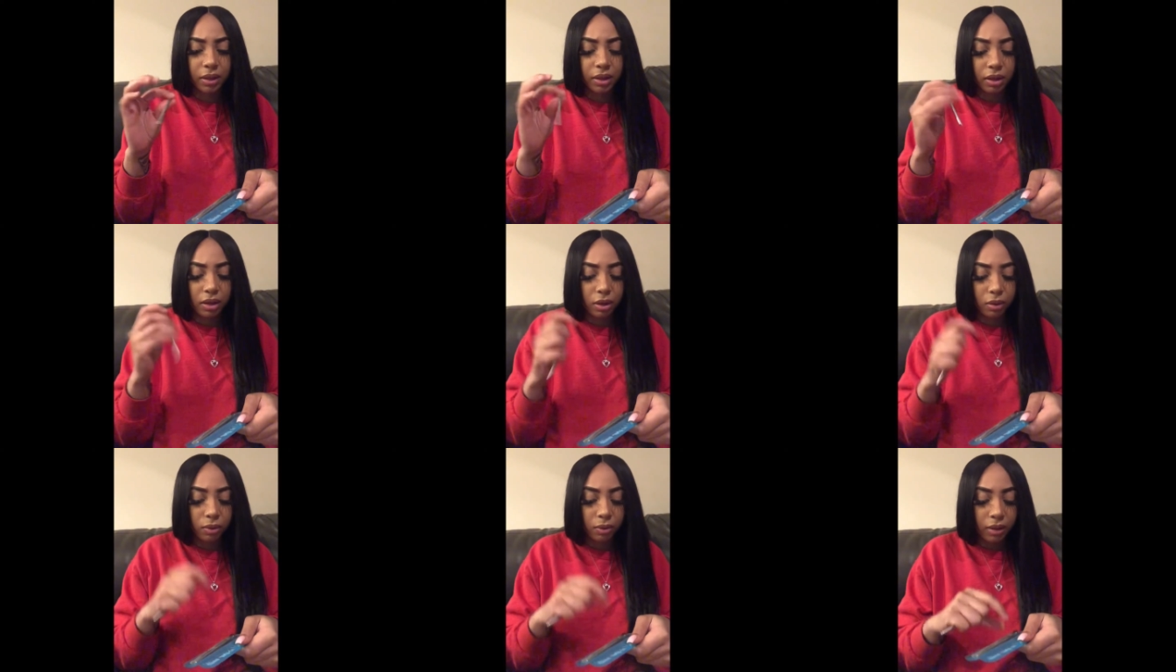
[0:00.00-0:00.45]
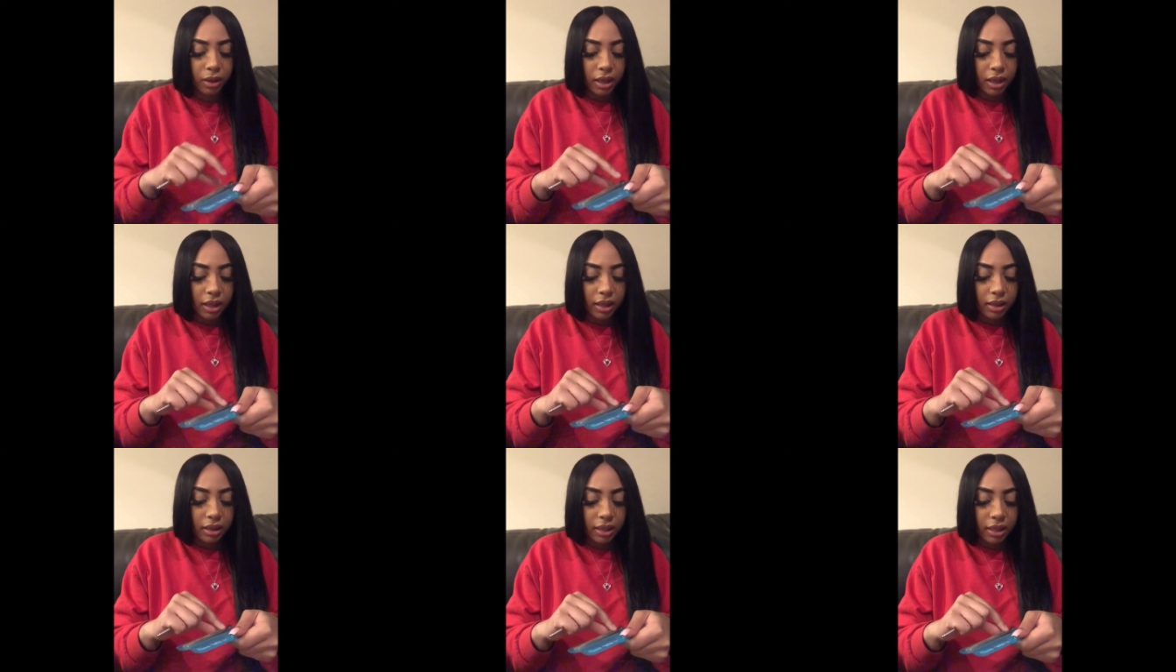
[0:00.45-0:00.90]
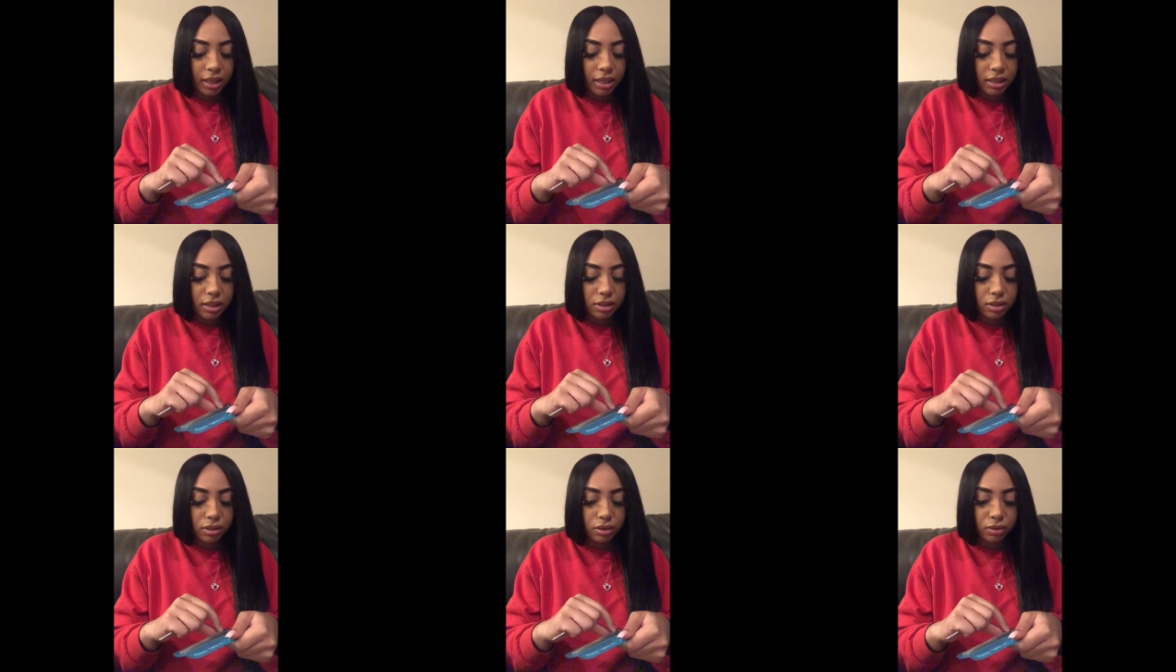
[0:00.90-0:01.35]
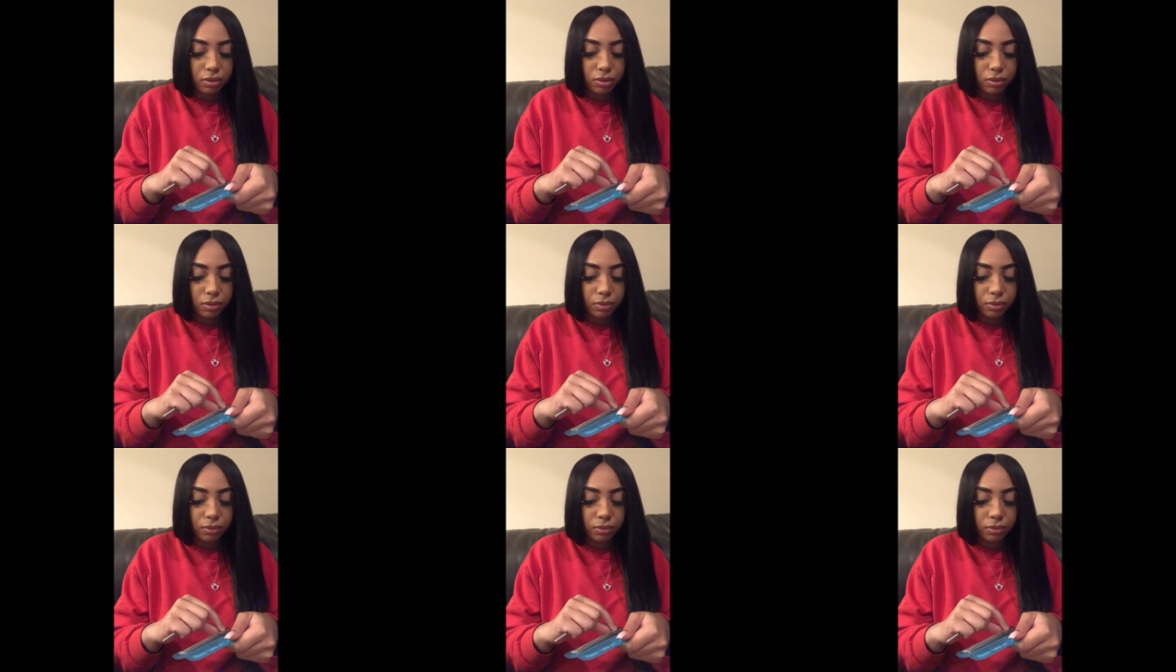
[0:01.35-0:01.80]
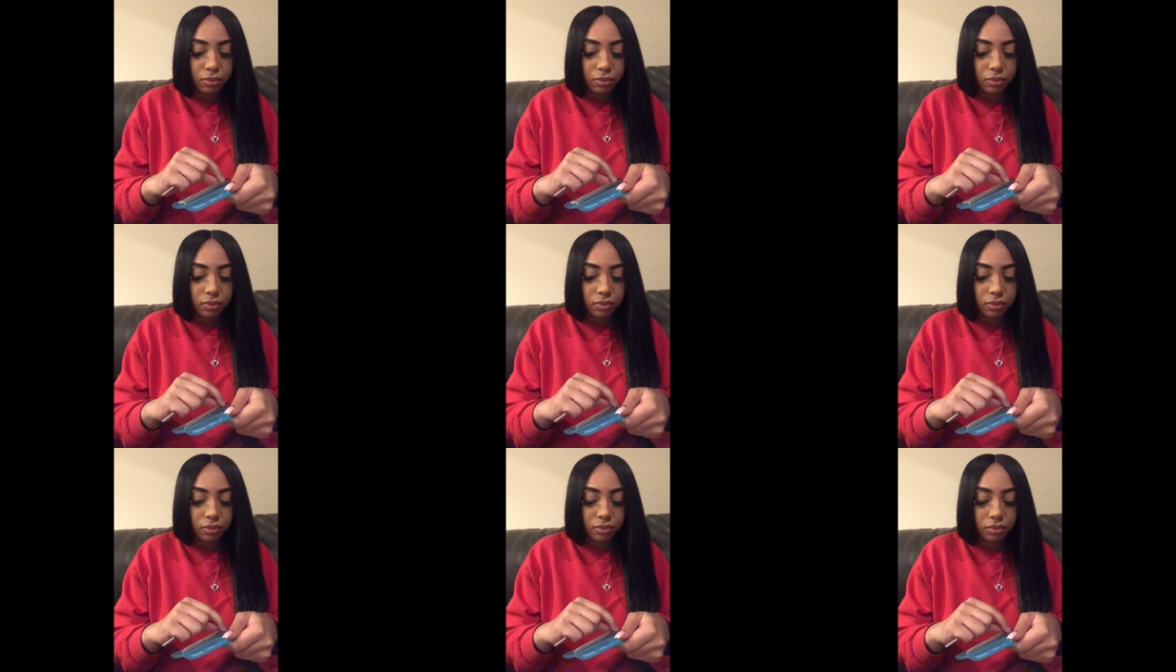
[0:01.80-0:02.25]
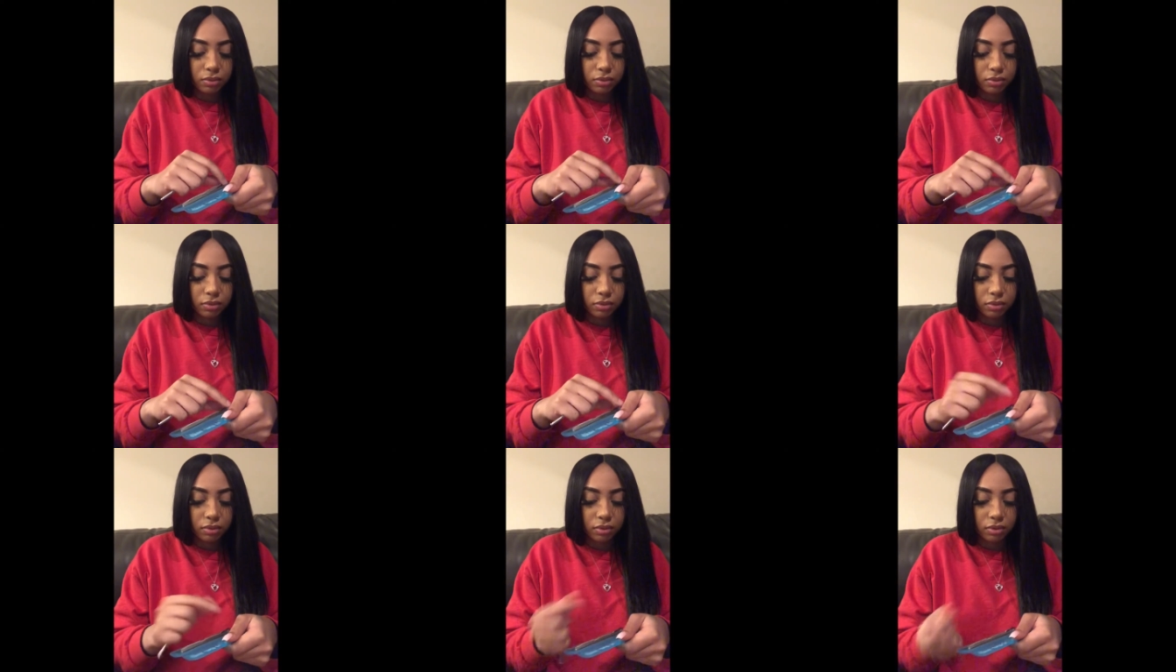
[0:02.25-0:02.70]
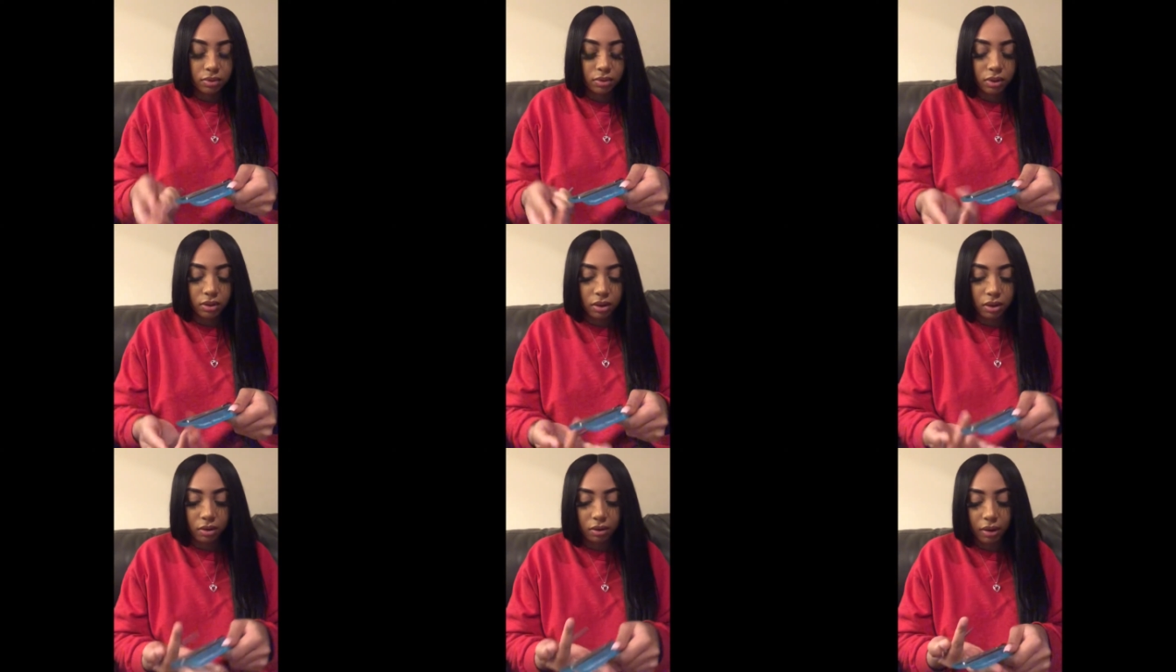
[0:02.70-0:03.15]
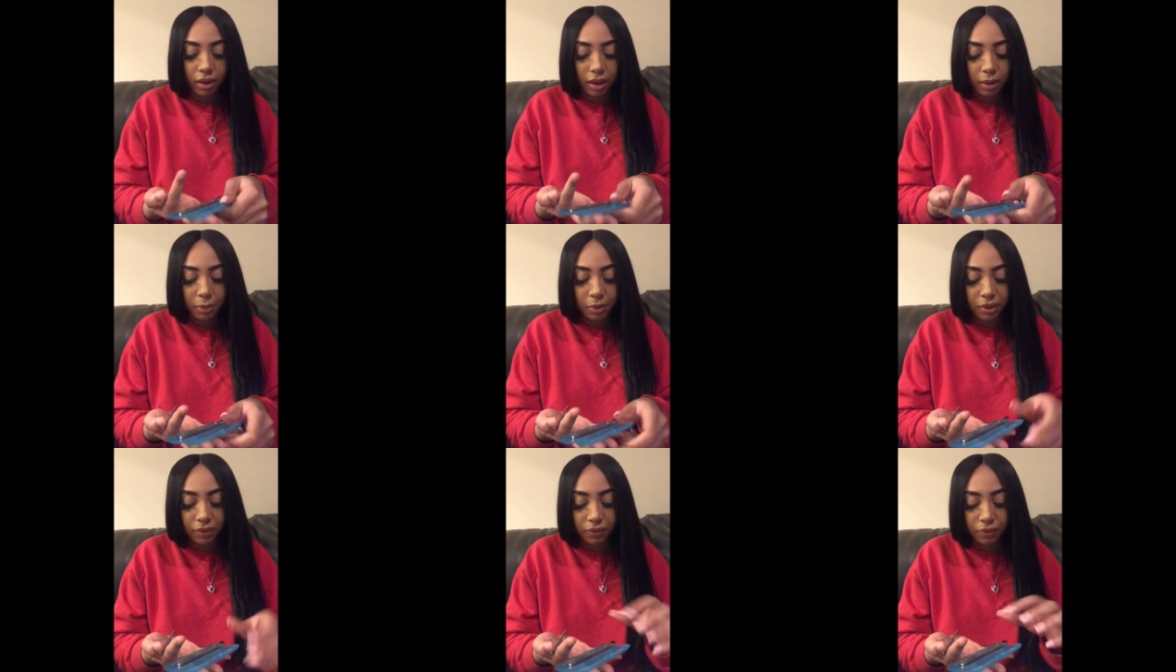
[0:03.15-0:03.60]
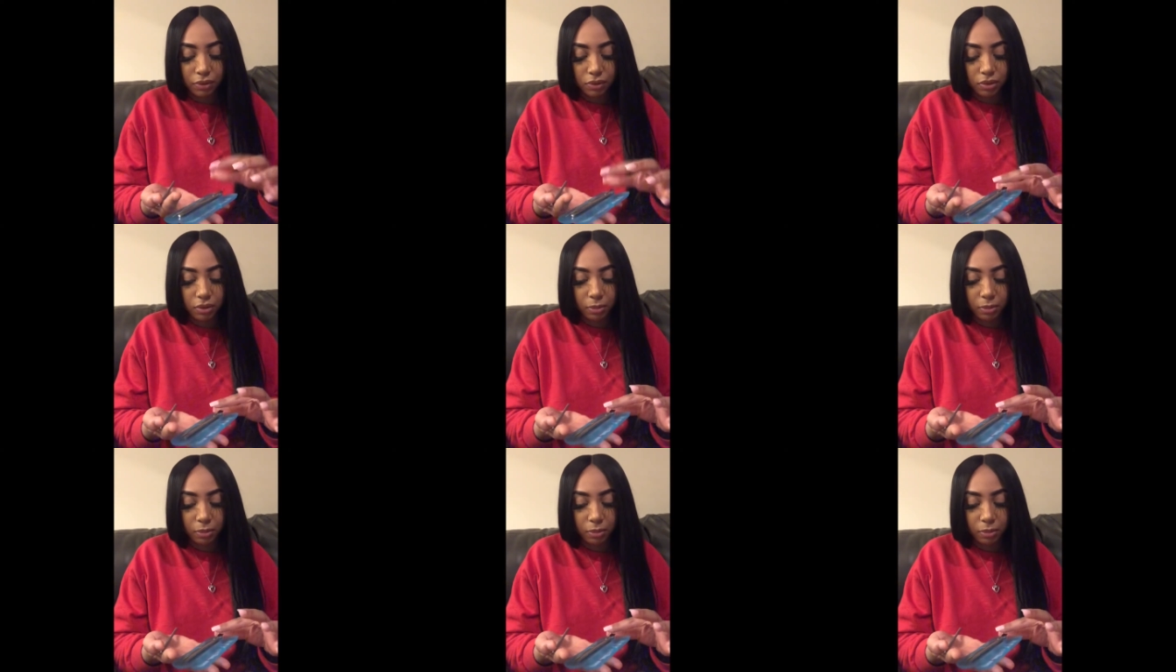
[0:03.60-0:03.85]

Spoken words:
No, these two. Okay, I'm confusing